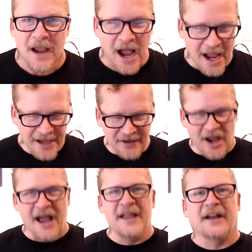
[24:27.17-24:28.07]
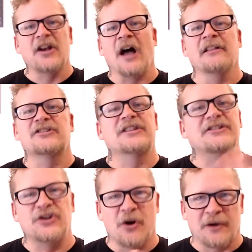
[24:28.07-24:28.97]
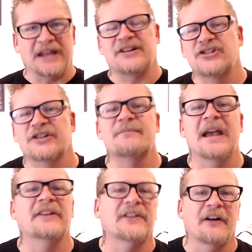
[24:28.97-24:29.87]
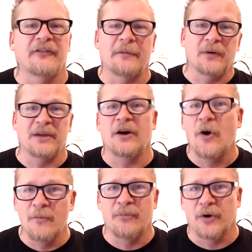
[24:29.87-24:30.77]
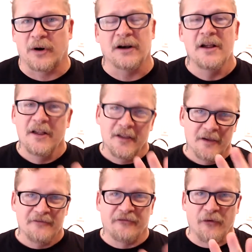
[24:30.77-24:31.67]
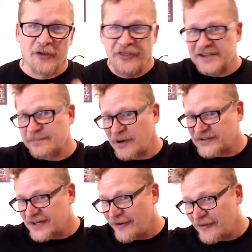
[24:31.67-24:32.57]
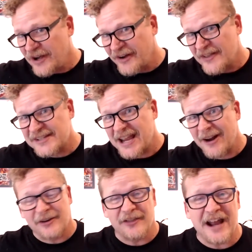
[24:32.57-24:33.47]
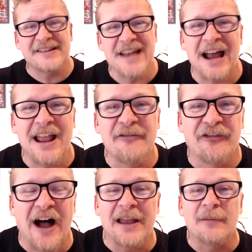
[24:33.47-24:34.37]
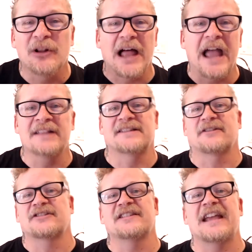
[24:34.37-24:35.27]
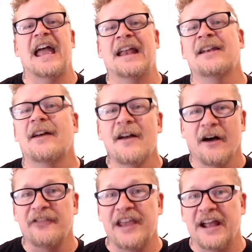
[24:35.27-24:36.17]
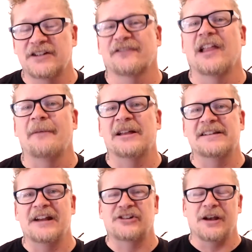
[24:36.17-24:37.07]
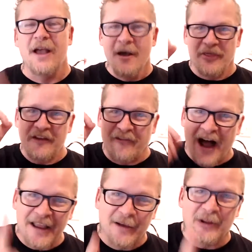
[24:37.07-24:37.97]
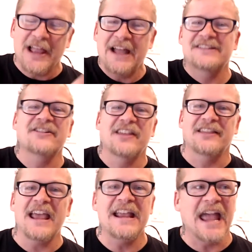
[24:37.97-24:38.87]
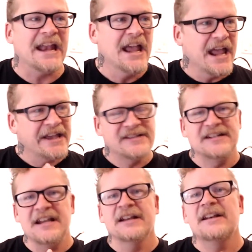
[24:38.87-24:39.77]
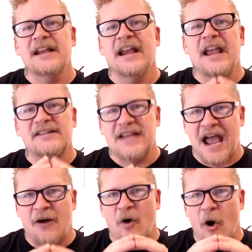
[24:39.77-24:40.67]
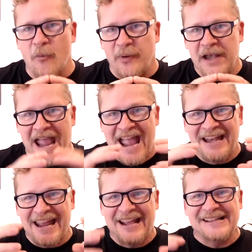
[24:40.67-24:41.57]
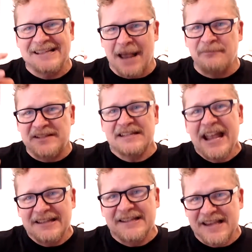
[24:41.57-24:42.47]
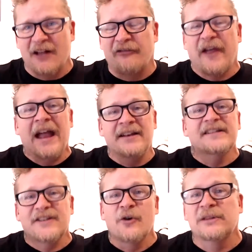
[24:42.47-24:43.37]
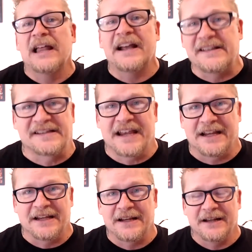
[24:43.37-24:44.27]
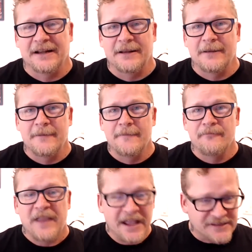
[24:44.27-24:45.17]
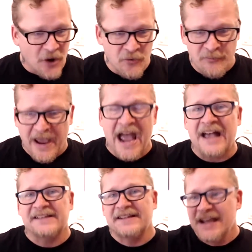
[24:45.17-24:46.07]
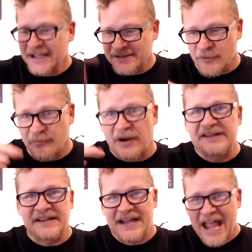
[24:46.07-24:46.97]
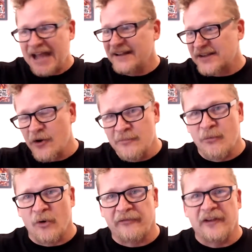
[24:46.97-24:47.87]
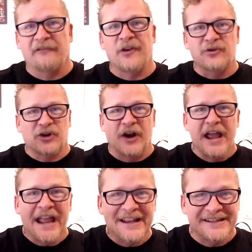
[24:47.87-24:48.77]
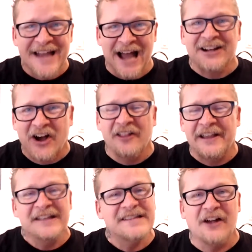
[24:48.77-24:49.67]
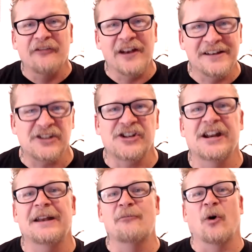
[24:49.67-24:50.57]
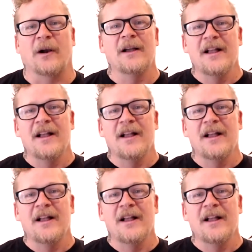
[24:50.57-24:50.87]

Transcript: I, I acknowledge that you don't get to just make stuff up and be a homebrewer. For this person over here, this character, that is not a viable answer to the end of the Age of Lamentation. The viable answer that they get is D and D is now open and accepts itself and its own legacy, its own past, its own present, and its own morphing future. It is not calling itself an edition anymore.